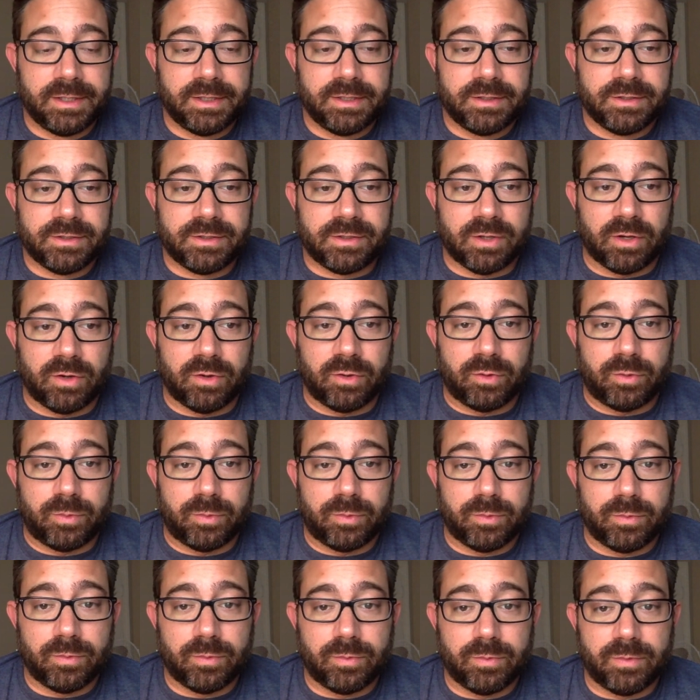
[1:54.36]
So
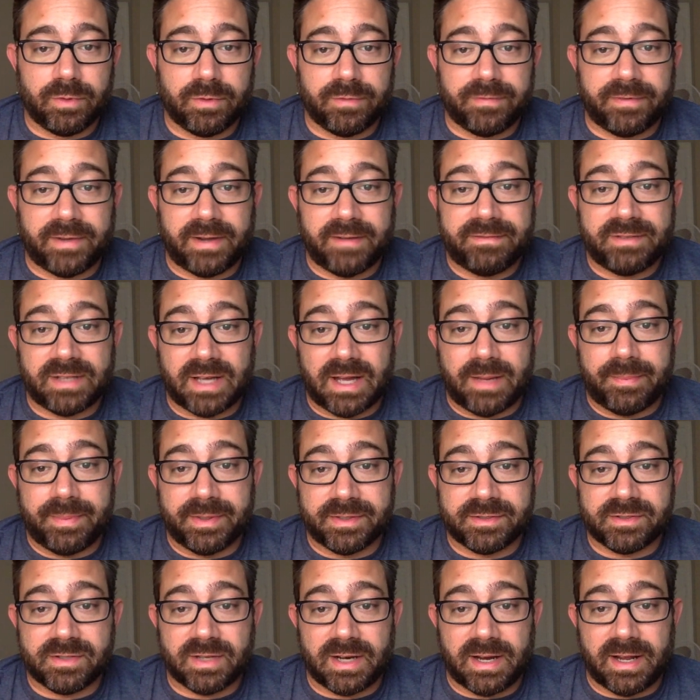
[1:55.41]
the five
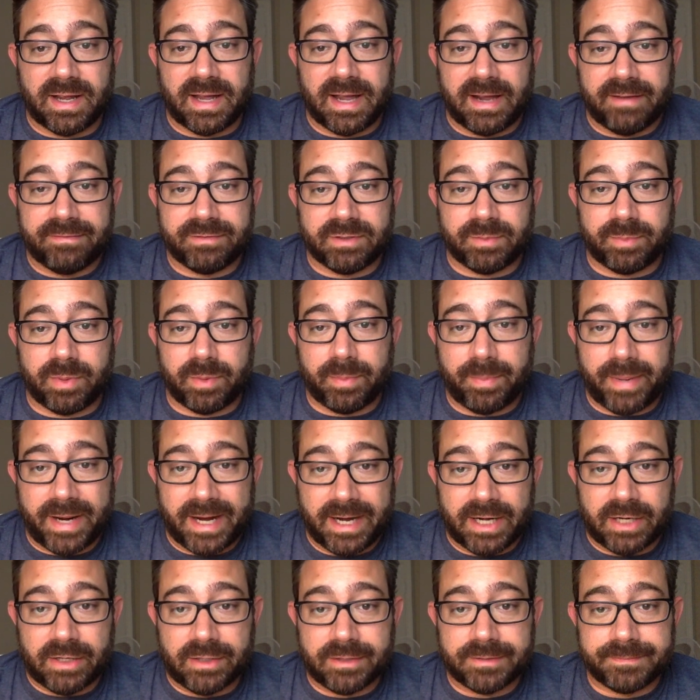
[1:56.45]
topics that I have to
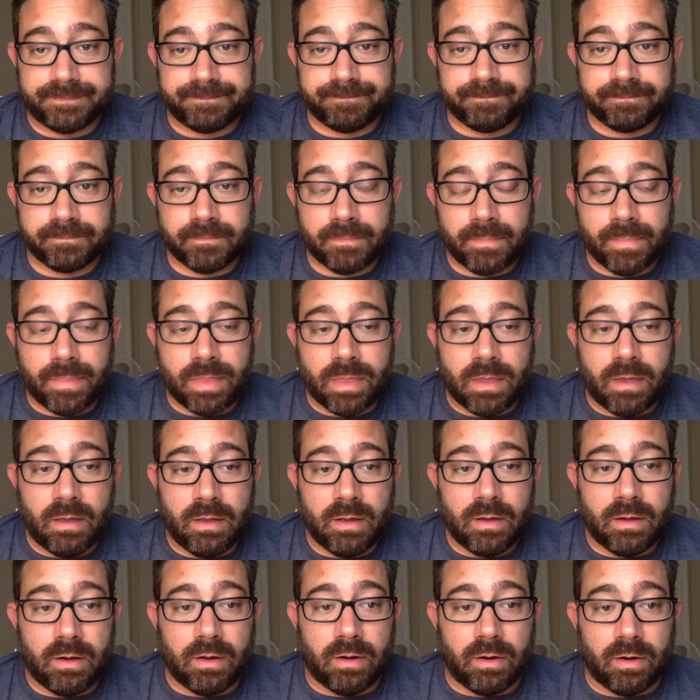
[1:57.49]
prepare
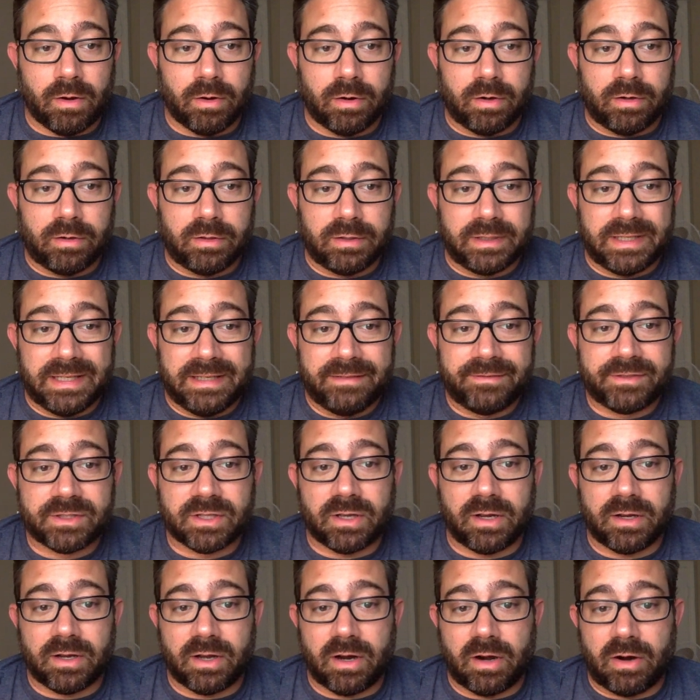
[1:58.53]
are Yves
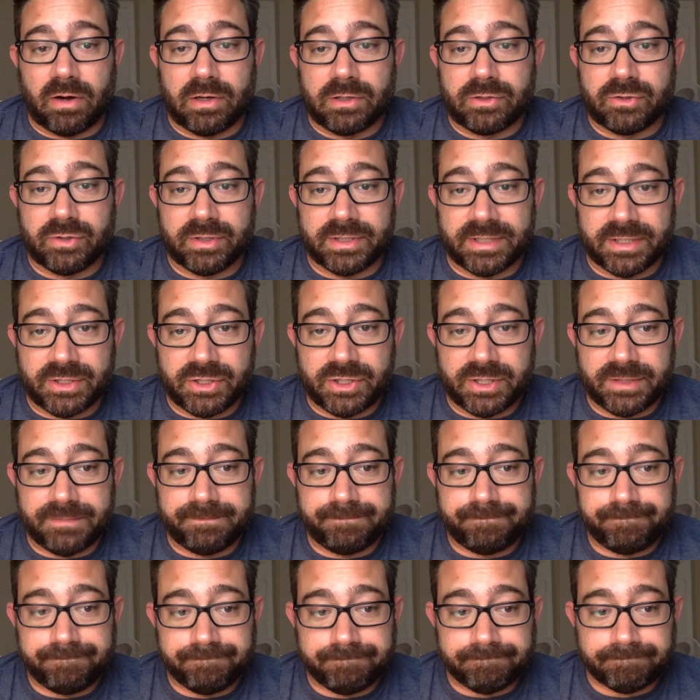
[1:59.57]
Congar on
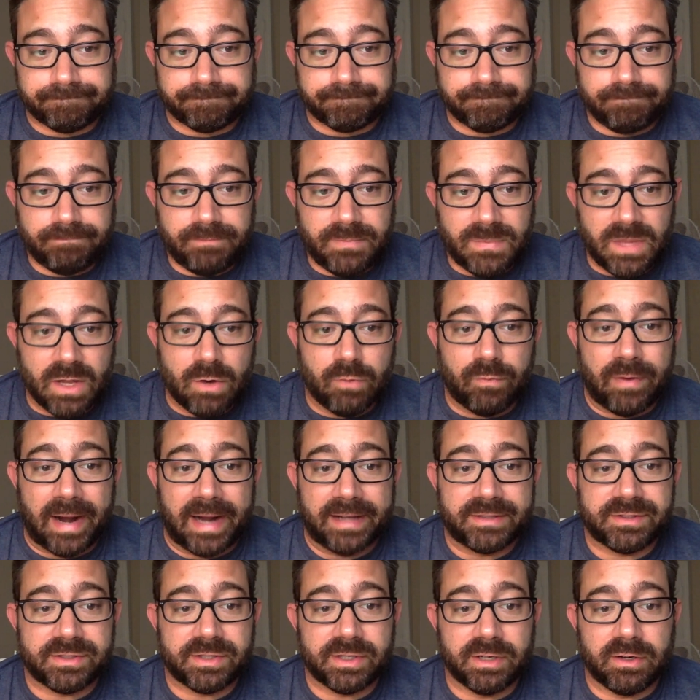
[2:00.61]
tradition,
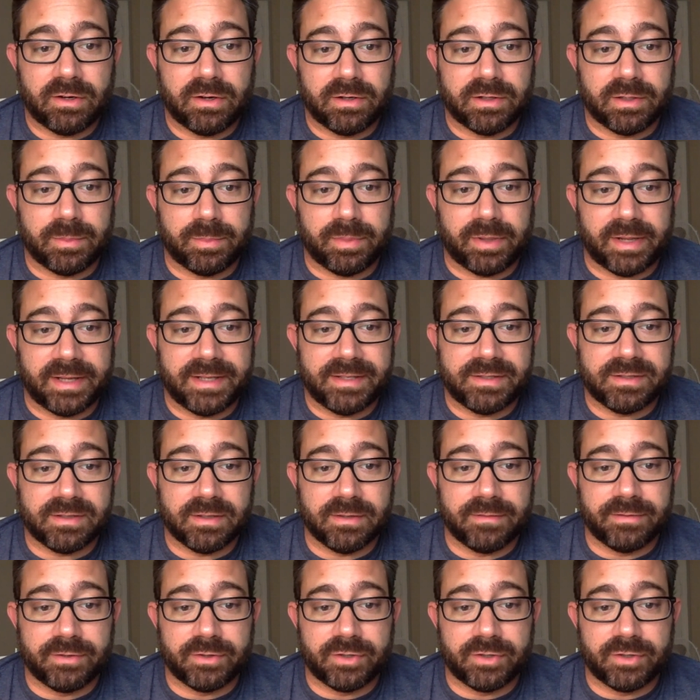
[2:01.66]
Ratzinger on the place of